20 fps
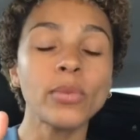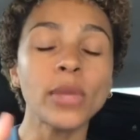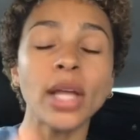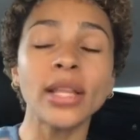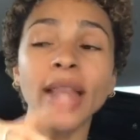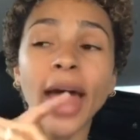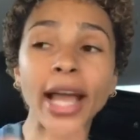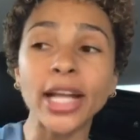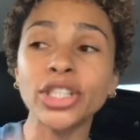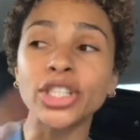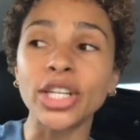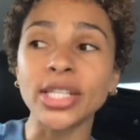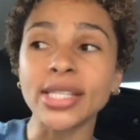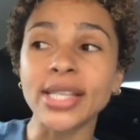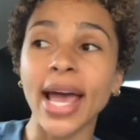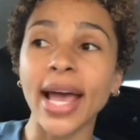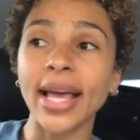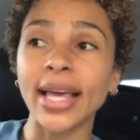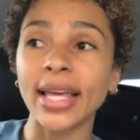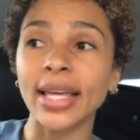like just
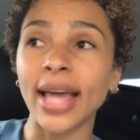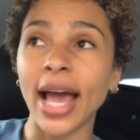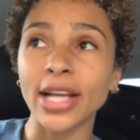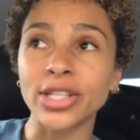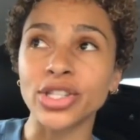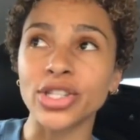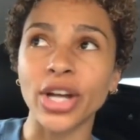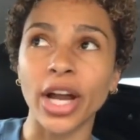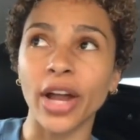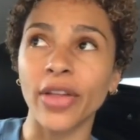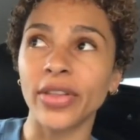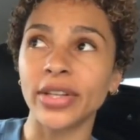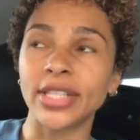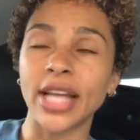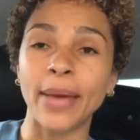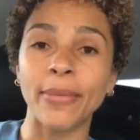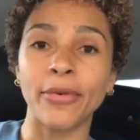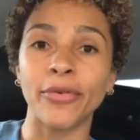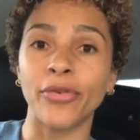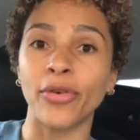like yesterday or the
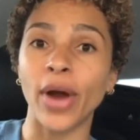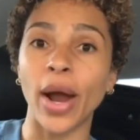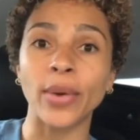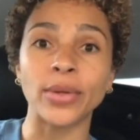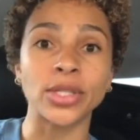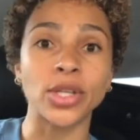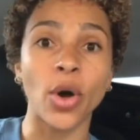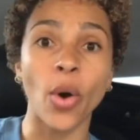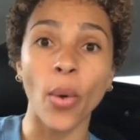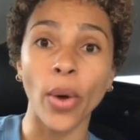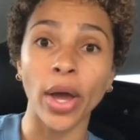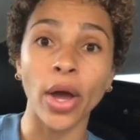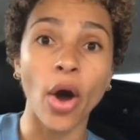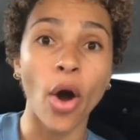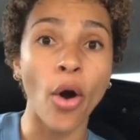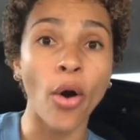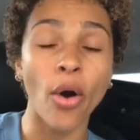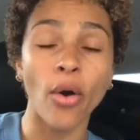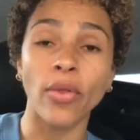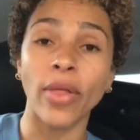day before, I was going
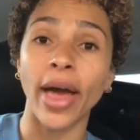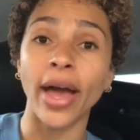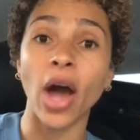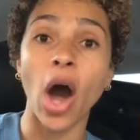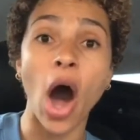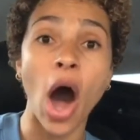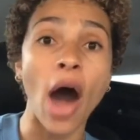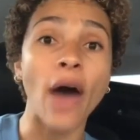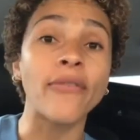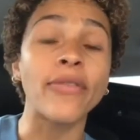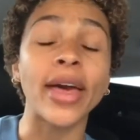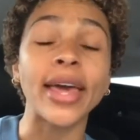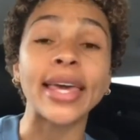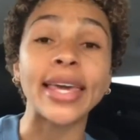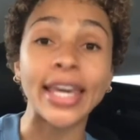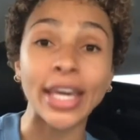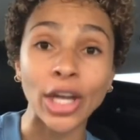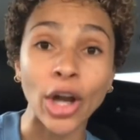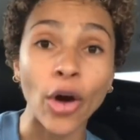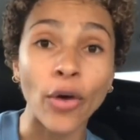like off,
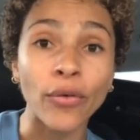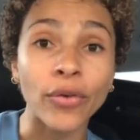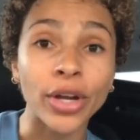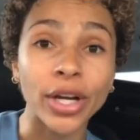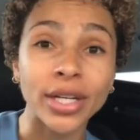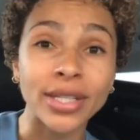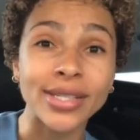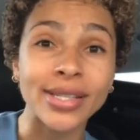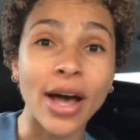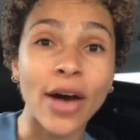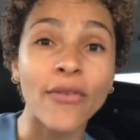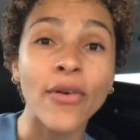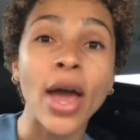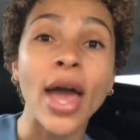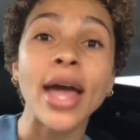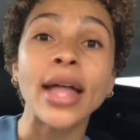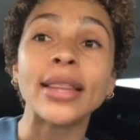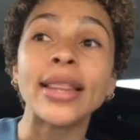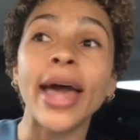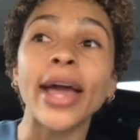like get over yourself.
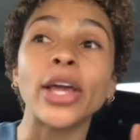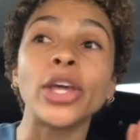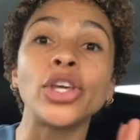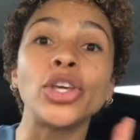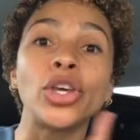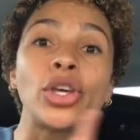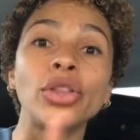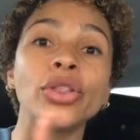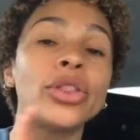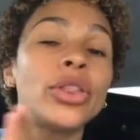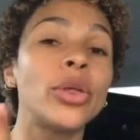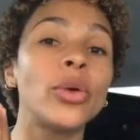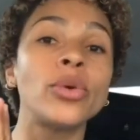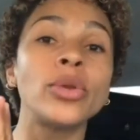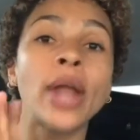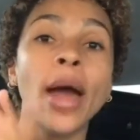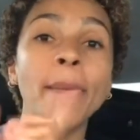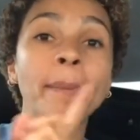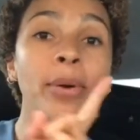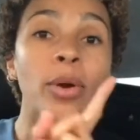Like
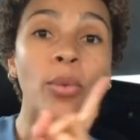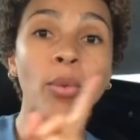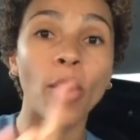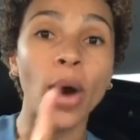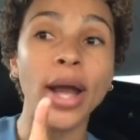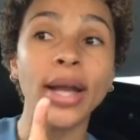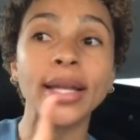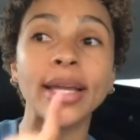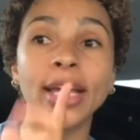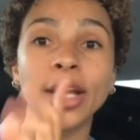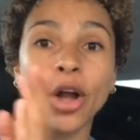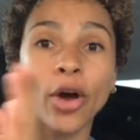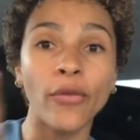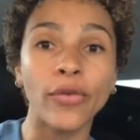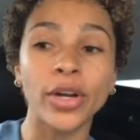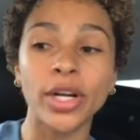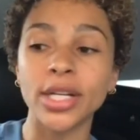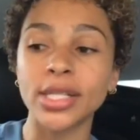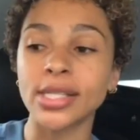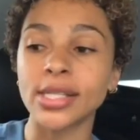number one, get
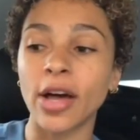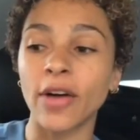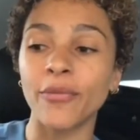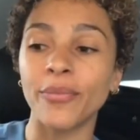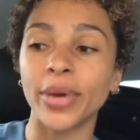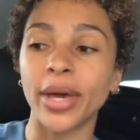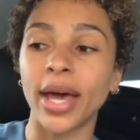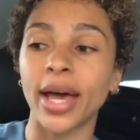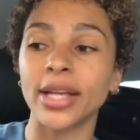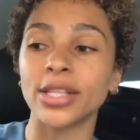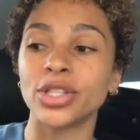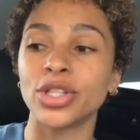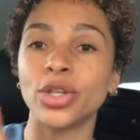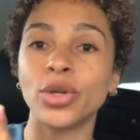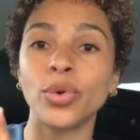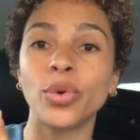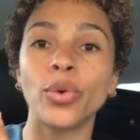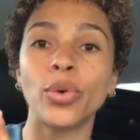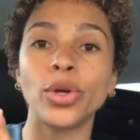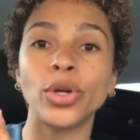over yourself, because
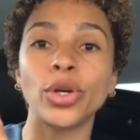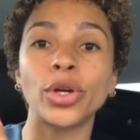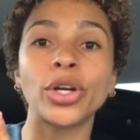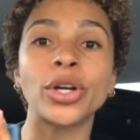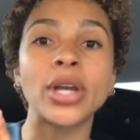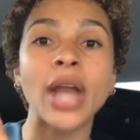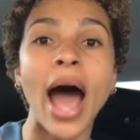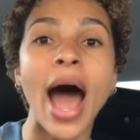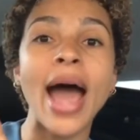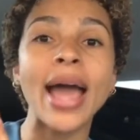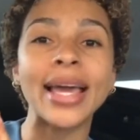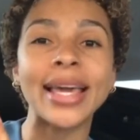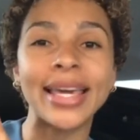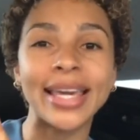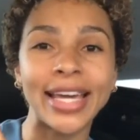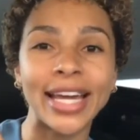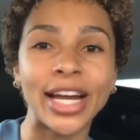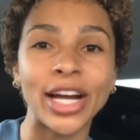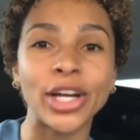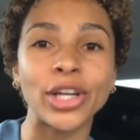you're not
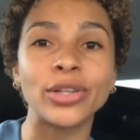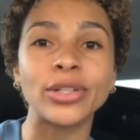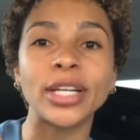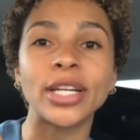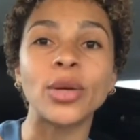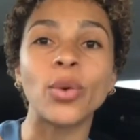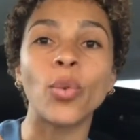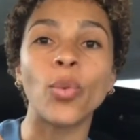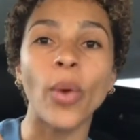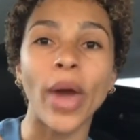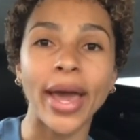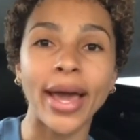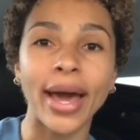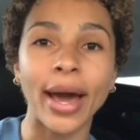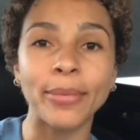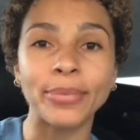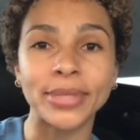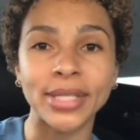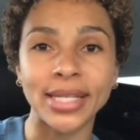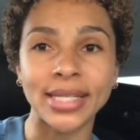here. You didn't wake
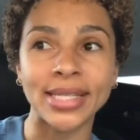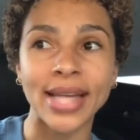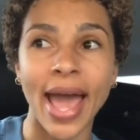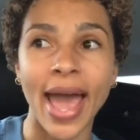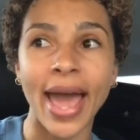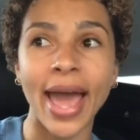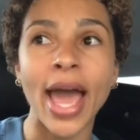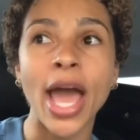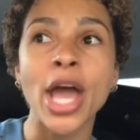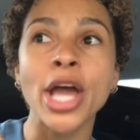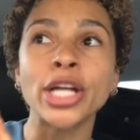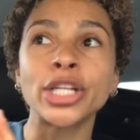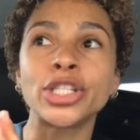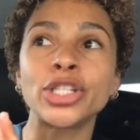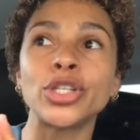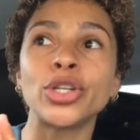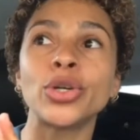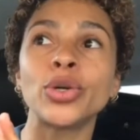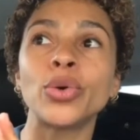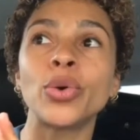up today
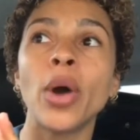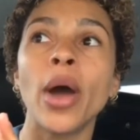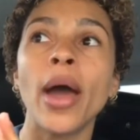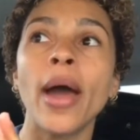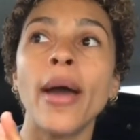to